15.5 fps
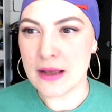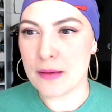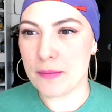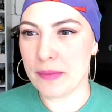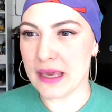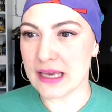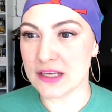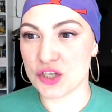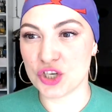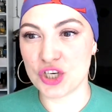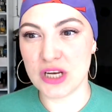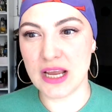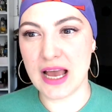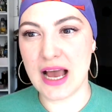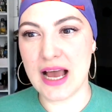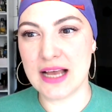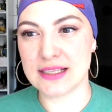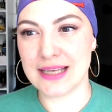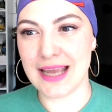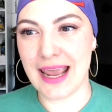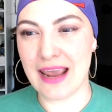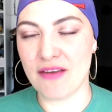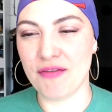because she has
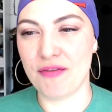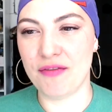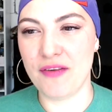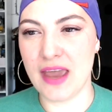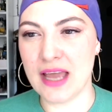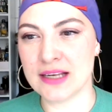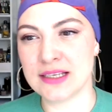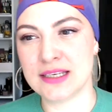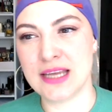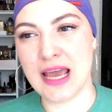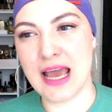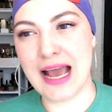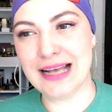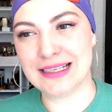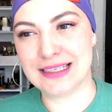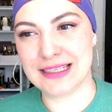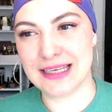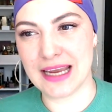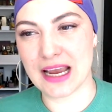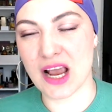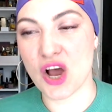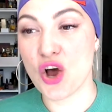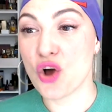a
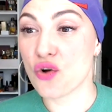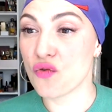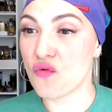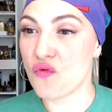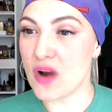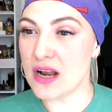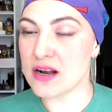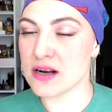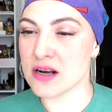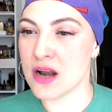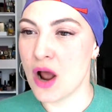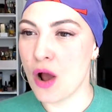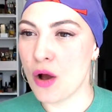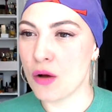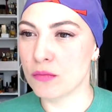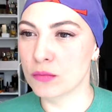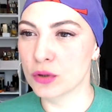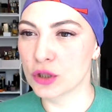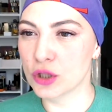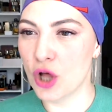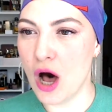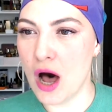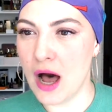fantastic written
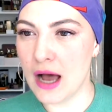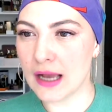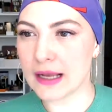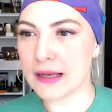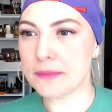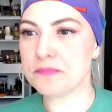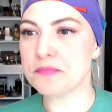blog.